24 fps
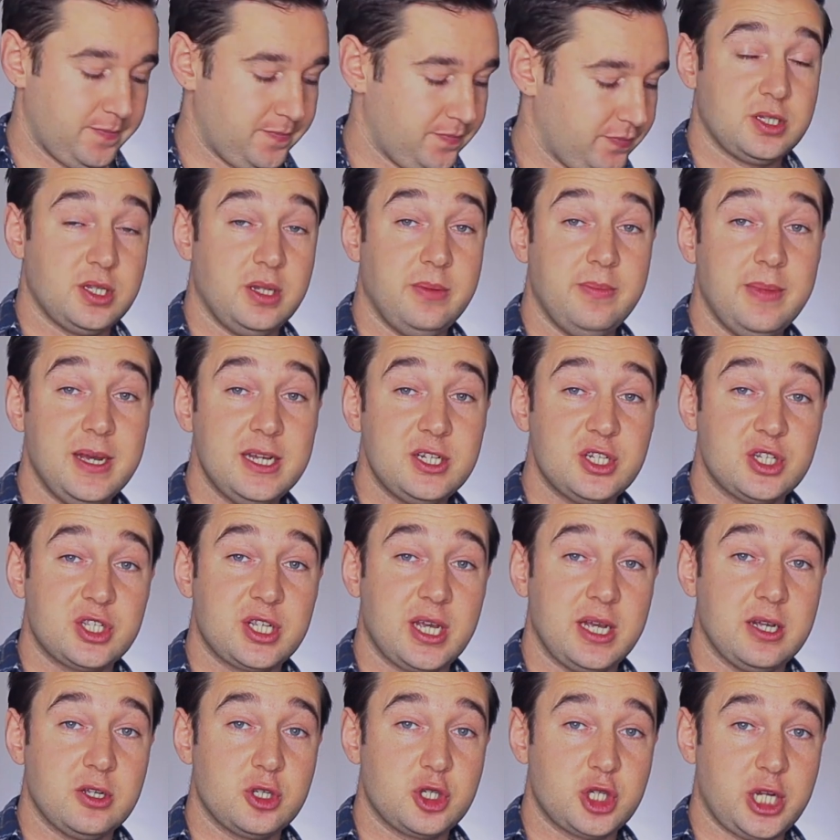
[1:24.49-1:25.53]
So the major
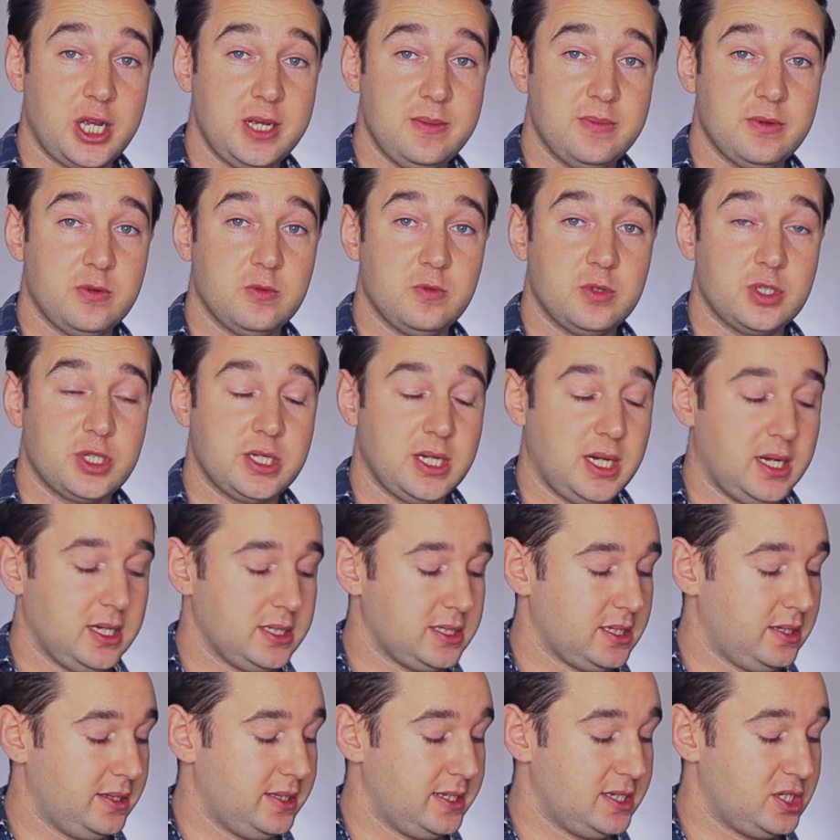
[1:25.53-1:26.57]
scale shape will
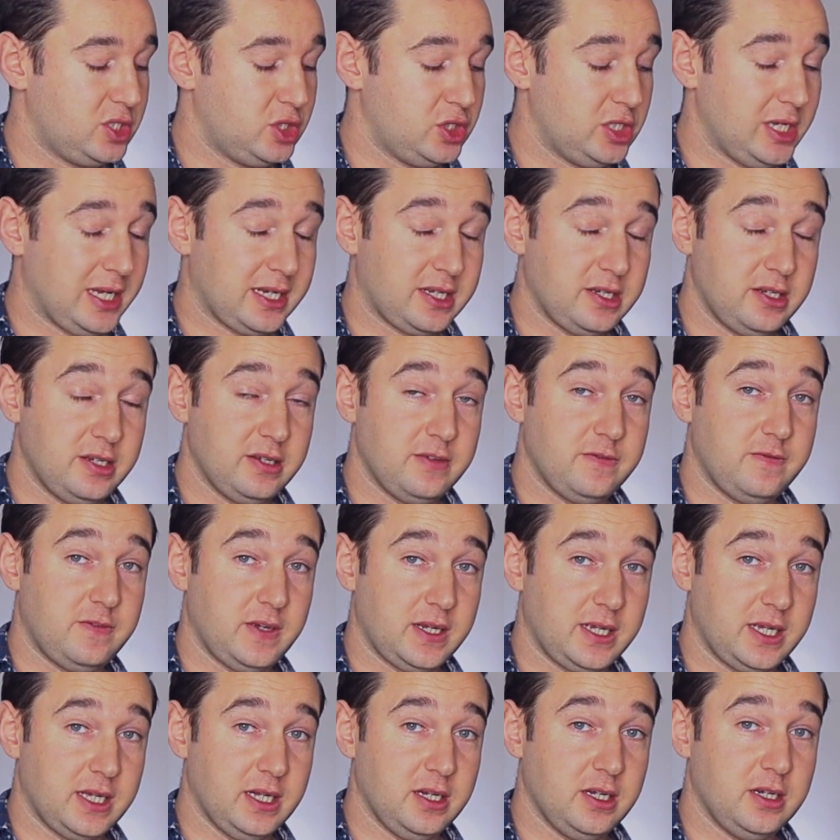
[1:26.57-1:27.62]
start on the 2nd
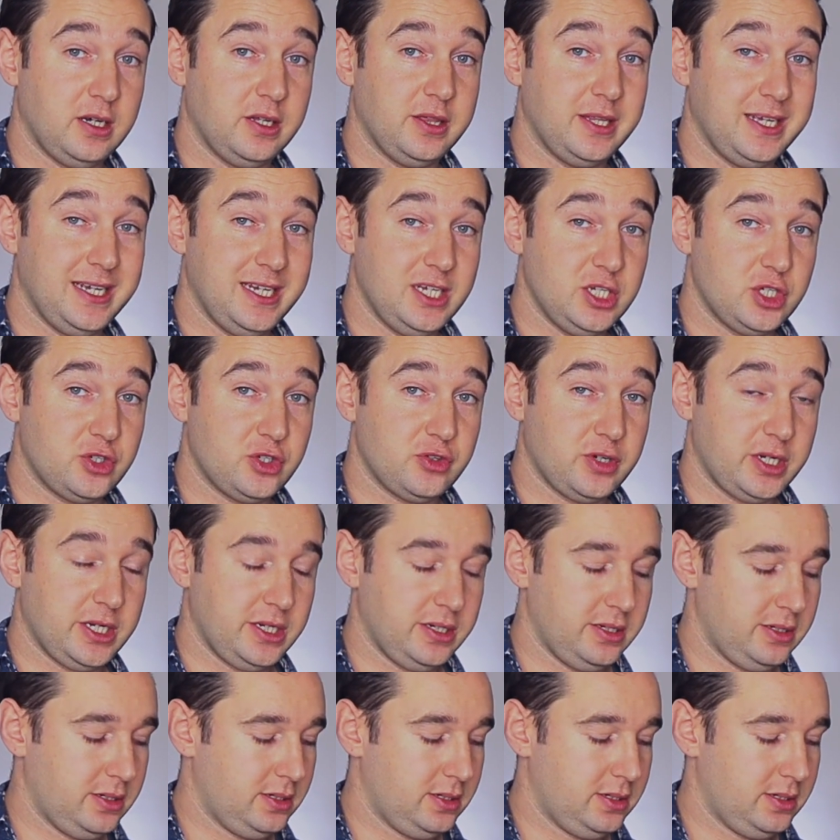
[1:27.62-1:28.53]
finger on the E string,